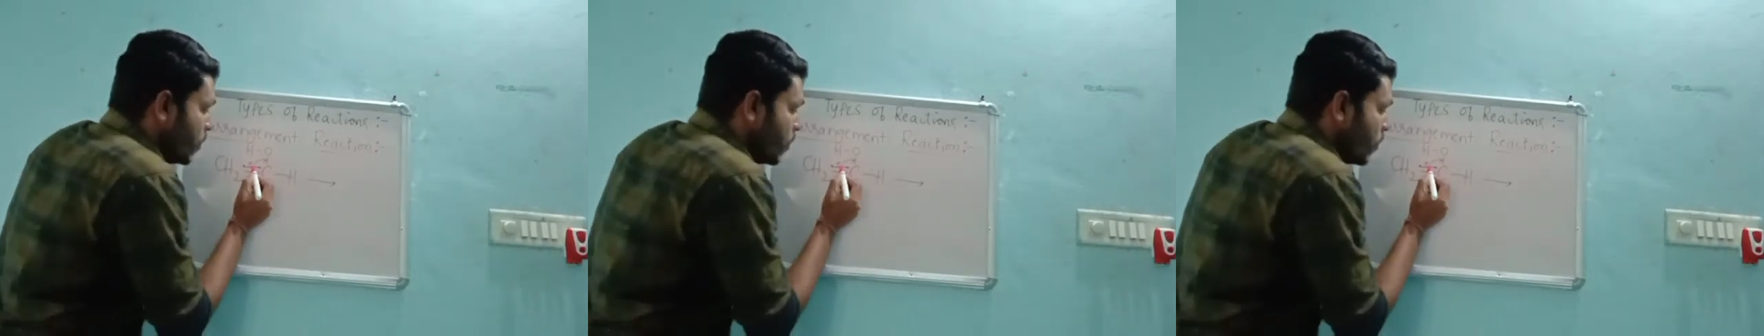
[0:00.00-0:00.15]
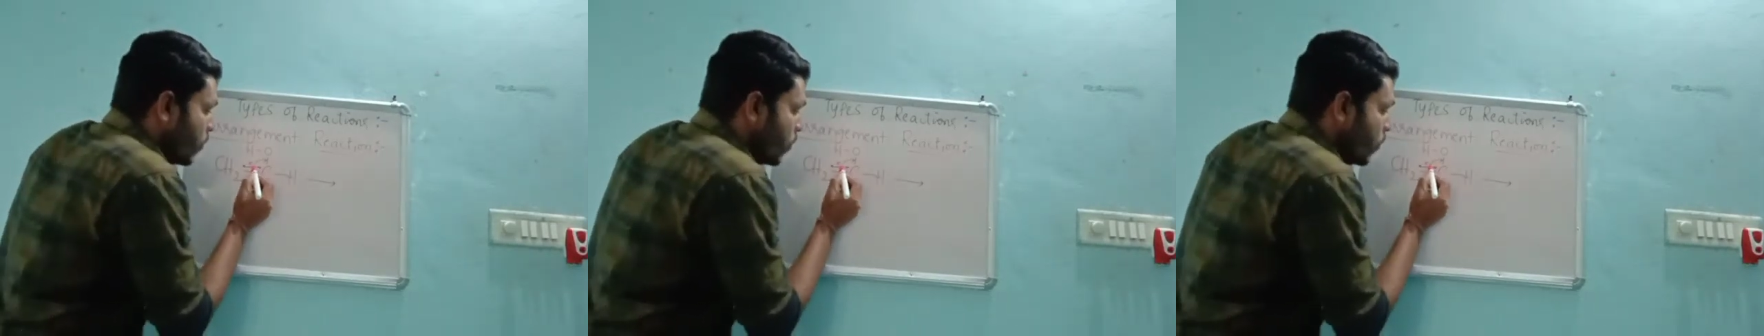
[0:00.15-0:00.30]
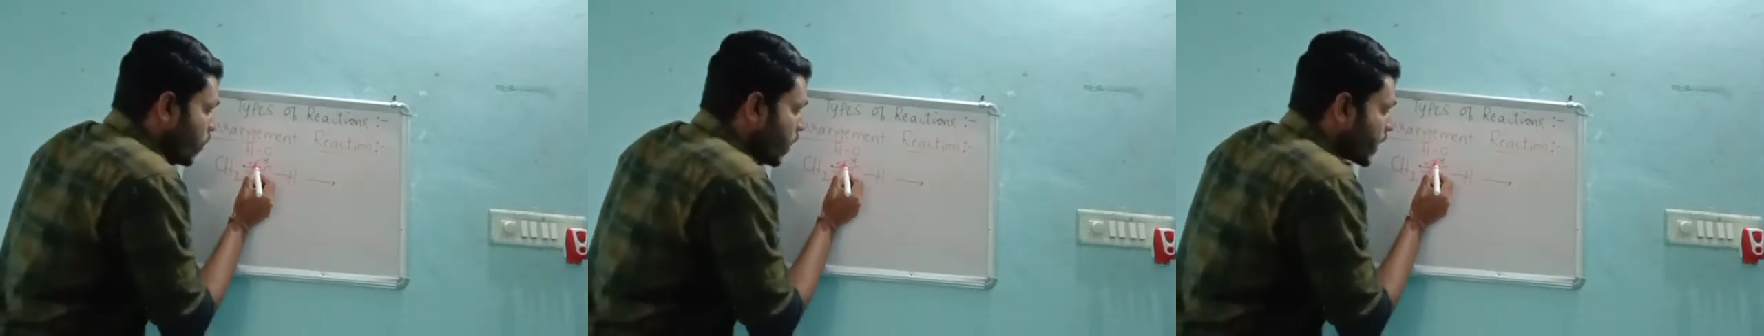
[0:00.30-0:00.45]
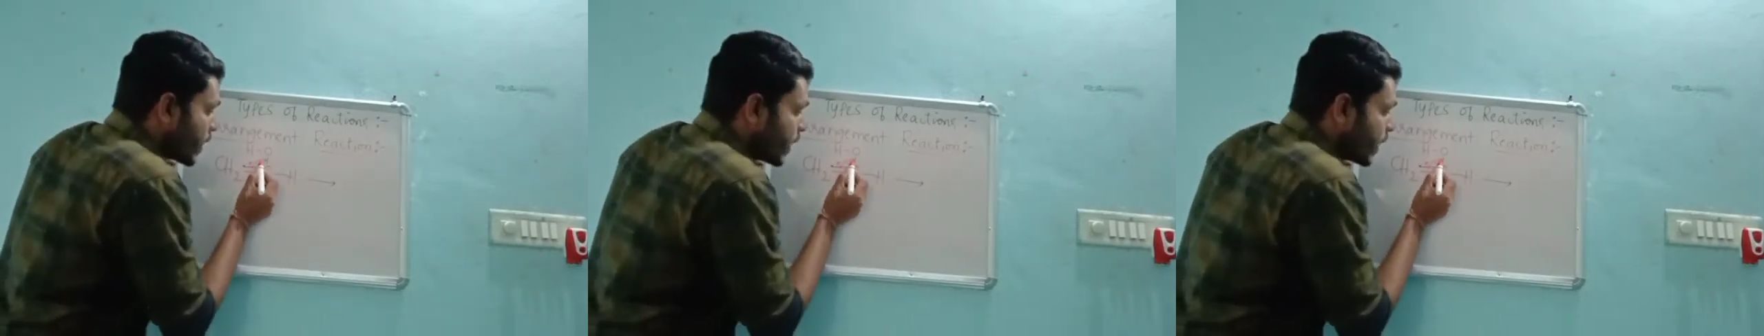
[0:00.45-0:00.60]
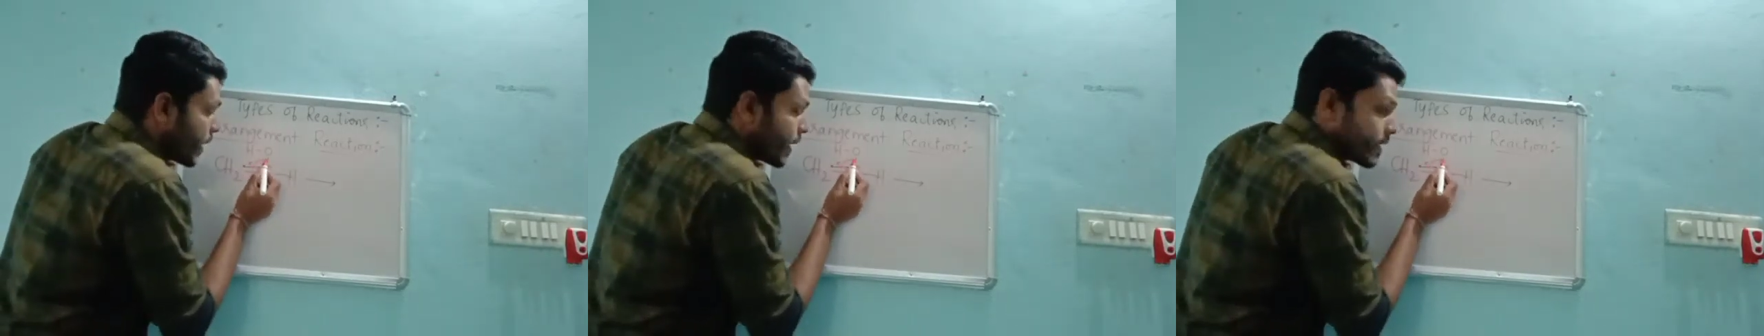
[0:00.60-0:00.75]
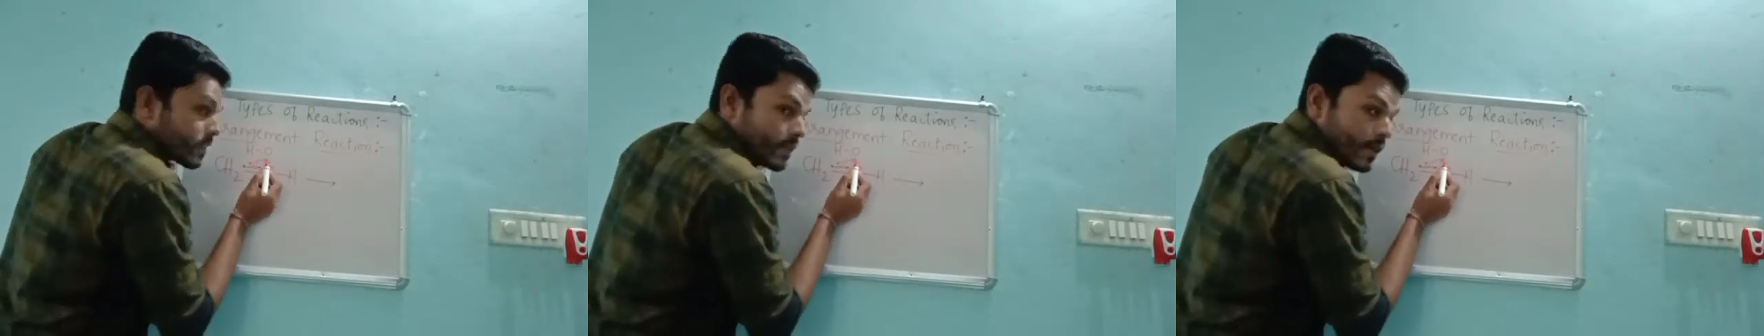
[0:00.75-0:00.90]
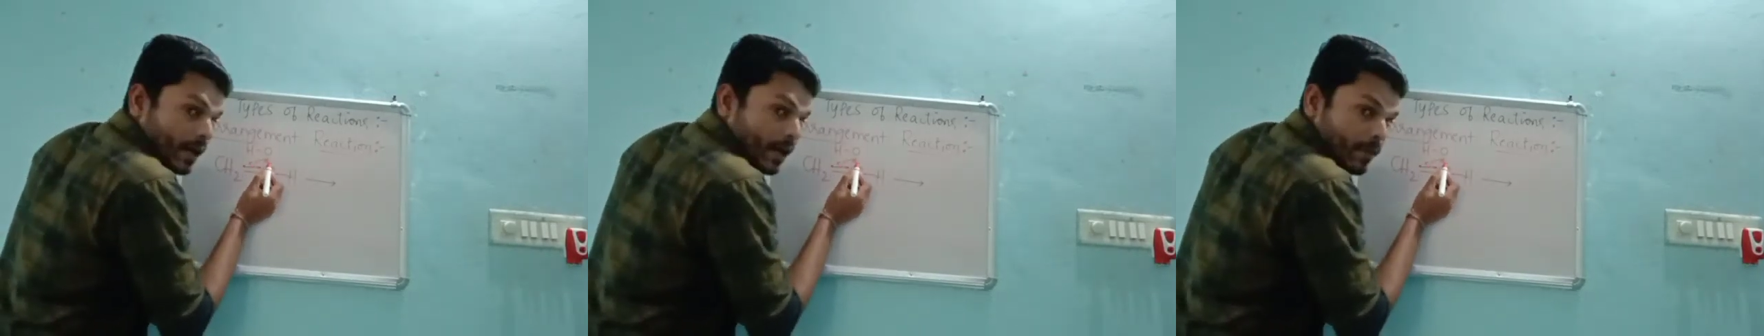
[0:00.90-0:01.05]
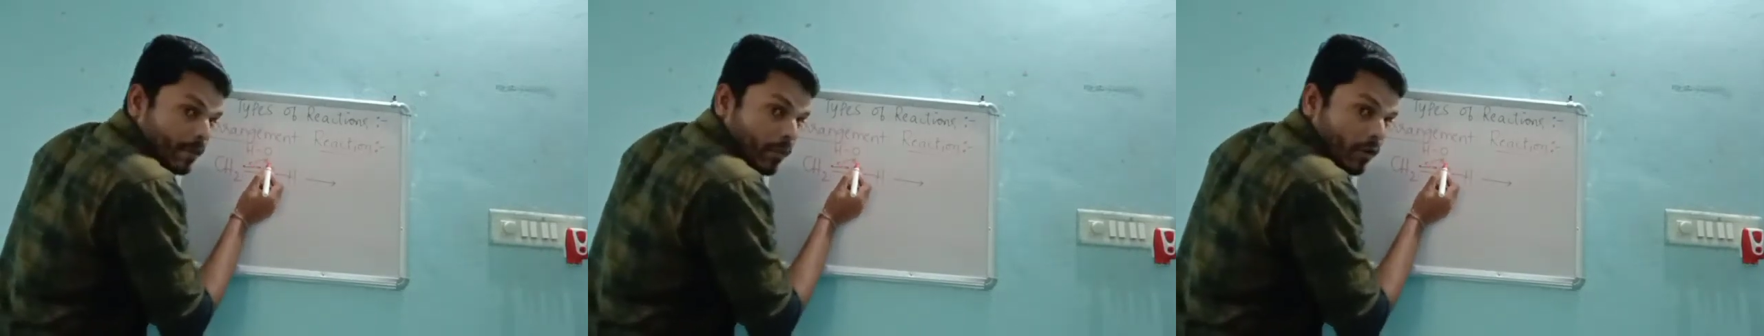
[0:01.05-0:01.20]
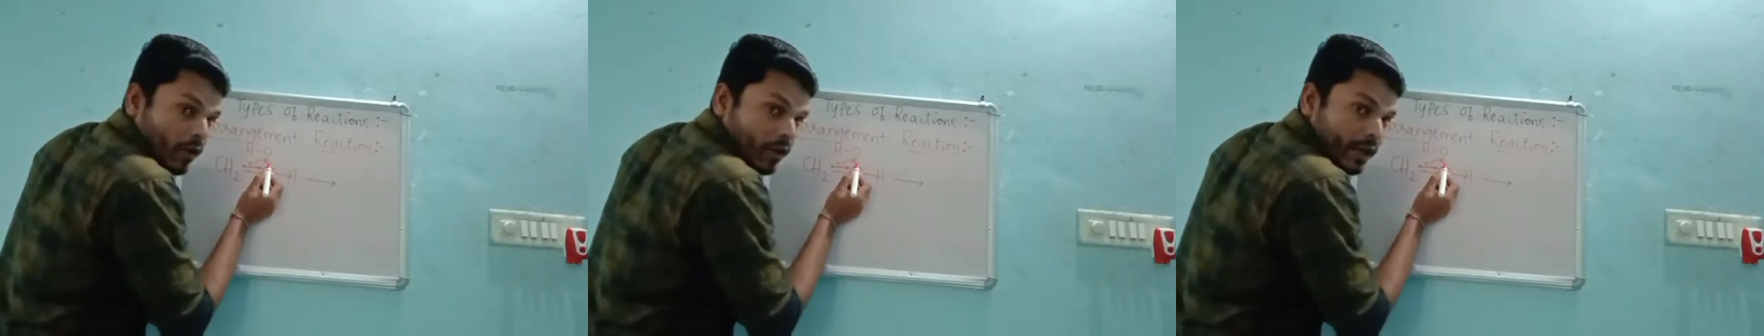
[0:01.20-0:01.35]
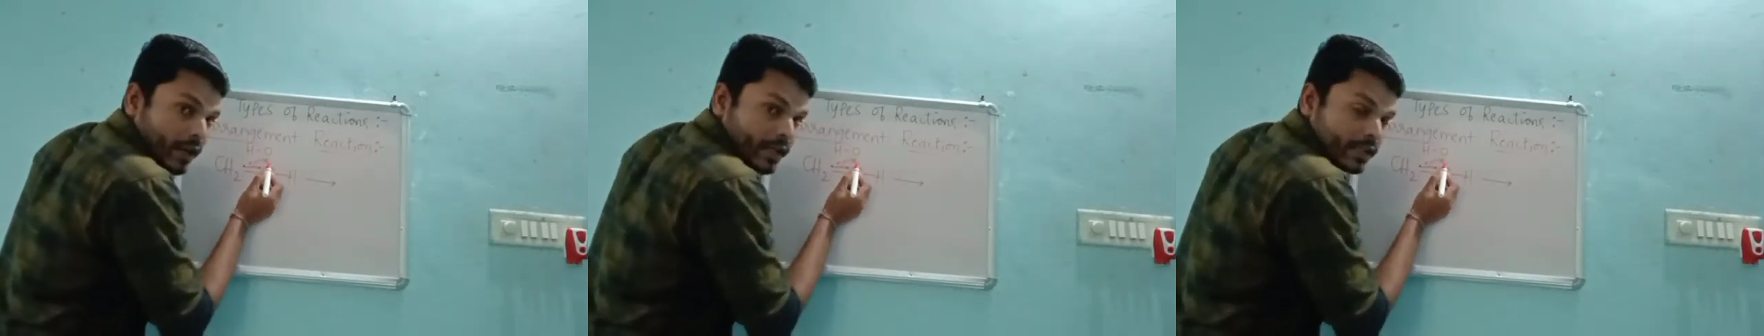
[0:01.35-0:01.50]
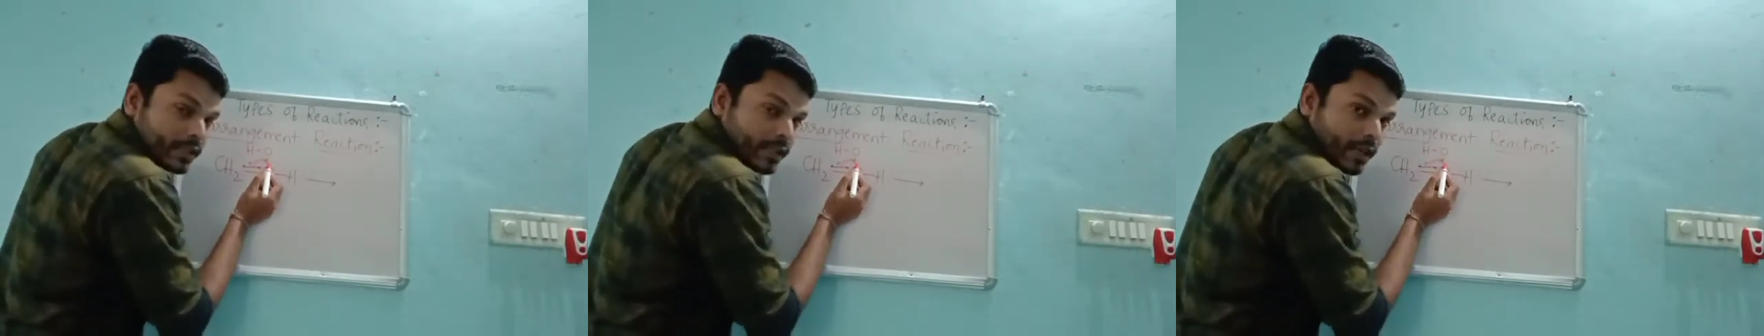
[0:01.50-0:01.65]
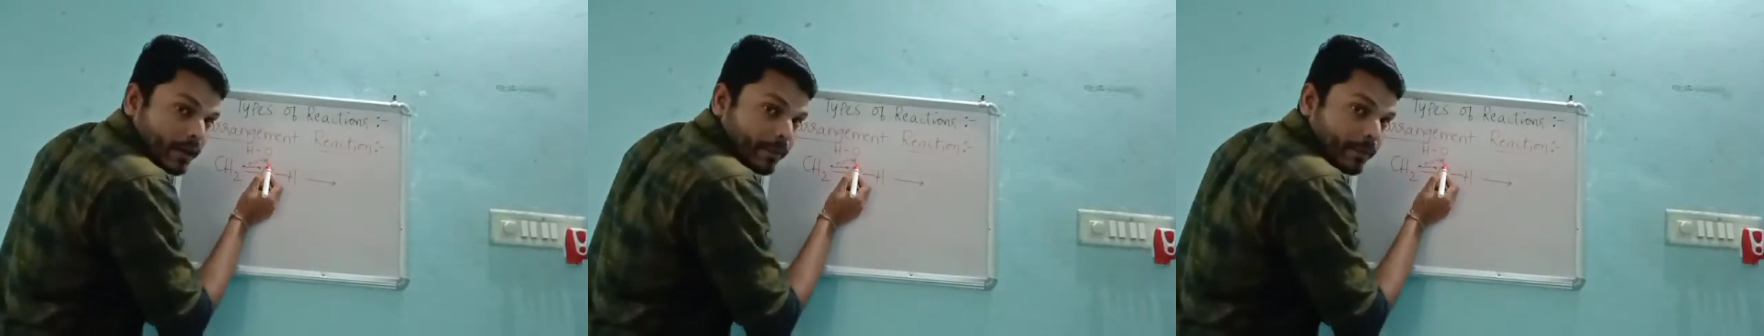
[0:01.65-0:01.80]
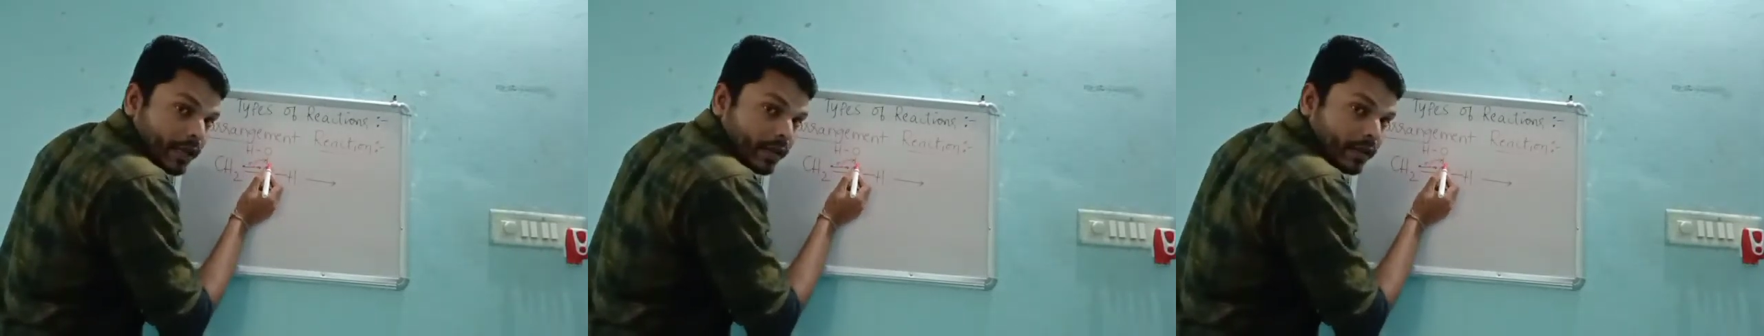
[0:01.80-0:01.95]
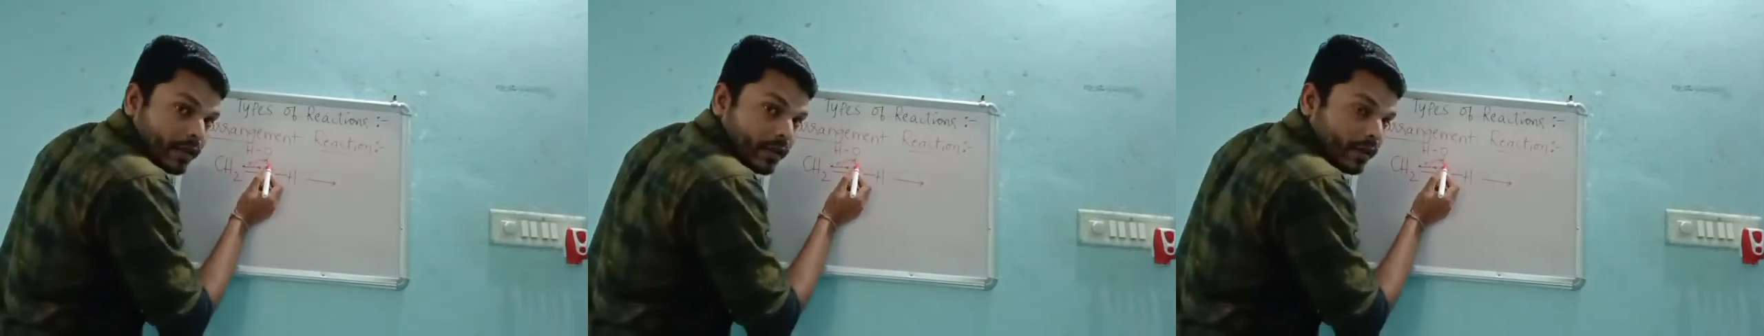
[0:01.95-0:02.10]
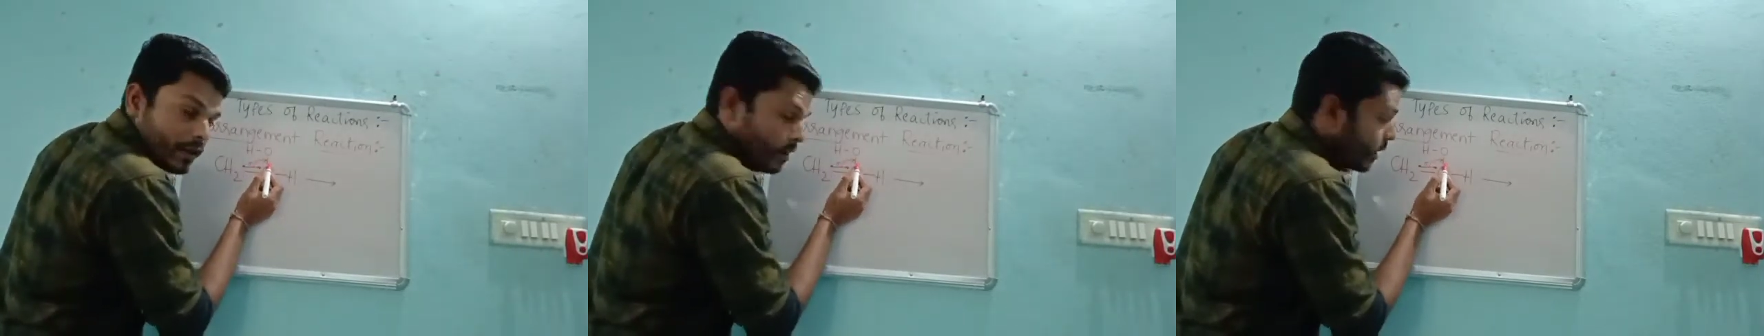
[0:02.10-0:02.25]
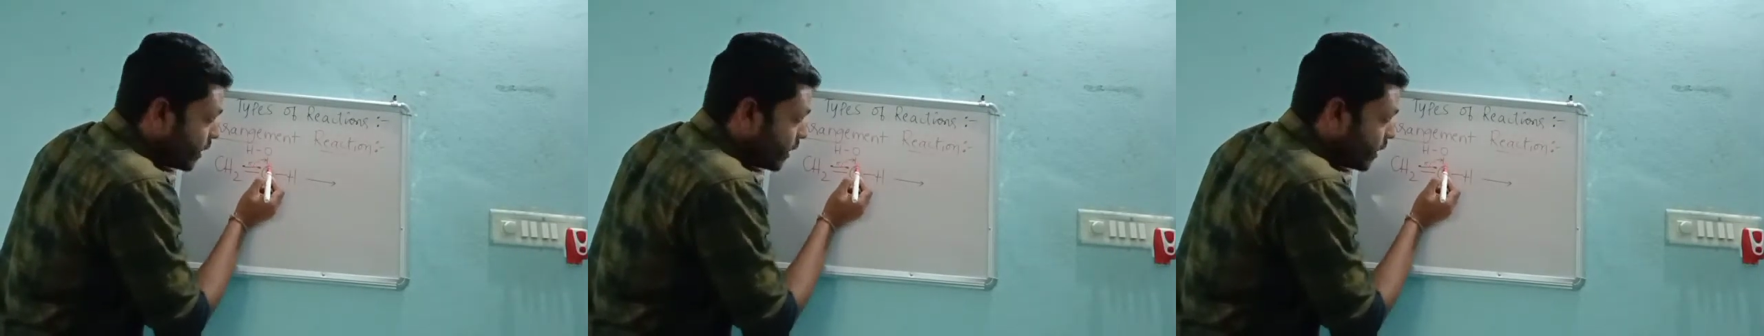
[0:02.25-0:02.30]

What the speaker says: One extra bond is coming